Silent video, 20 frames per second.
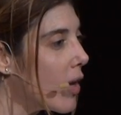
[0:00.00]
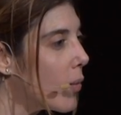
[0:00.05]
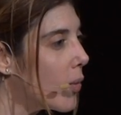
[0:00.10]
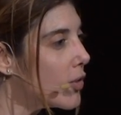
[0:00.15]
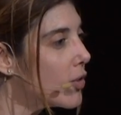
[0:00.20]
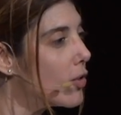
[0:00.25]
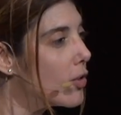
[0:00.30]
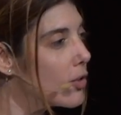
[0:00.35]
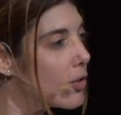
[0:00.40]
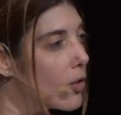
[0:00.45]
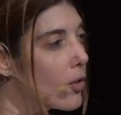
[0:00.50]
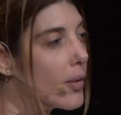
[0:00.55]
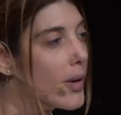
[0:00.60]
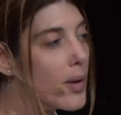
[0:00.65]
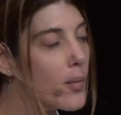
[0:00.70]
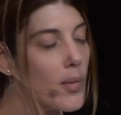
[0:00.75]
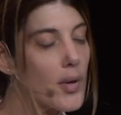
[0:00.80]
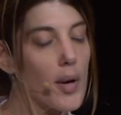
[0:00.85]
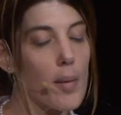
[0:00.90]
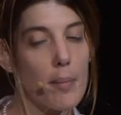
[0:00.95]
we don't
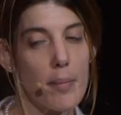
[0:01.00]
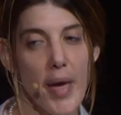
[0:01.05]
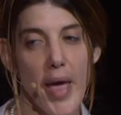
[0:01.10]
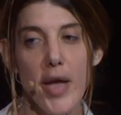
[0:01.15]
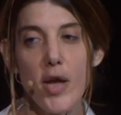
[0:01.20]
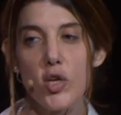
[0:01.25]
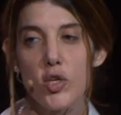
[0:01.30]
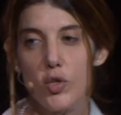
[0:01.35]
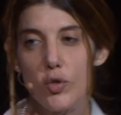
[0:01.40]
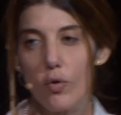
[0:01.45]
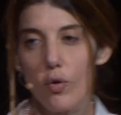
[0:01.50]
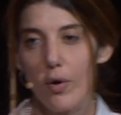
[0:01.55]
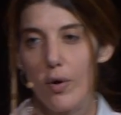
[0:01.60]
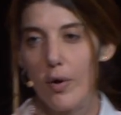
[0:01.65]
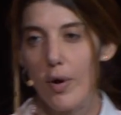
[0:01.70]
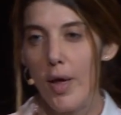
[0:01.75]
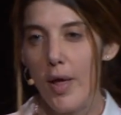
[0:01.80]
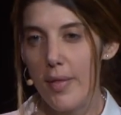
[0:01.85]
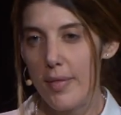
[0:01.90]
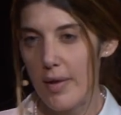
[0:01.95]
only want to make
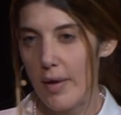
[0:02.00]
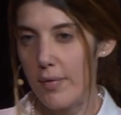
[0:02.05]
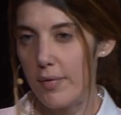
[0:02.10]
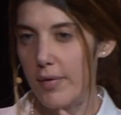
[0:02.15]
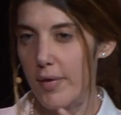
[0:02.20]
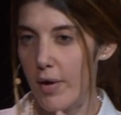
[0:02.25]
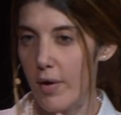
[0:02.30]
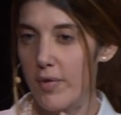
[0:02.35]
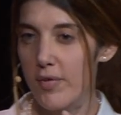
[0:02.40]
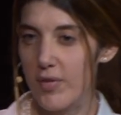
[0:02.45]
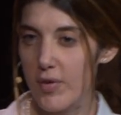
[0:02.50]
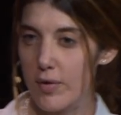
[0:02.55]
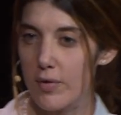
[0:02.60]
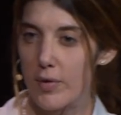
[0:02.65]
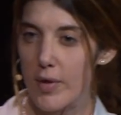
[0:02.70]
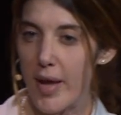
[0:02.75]
sure that there's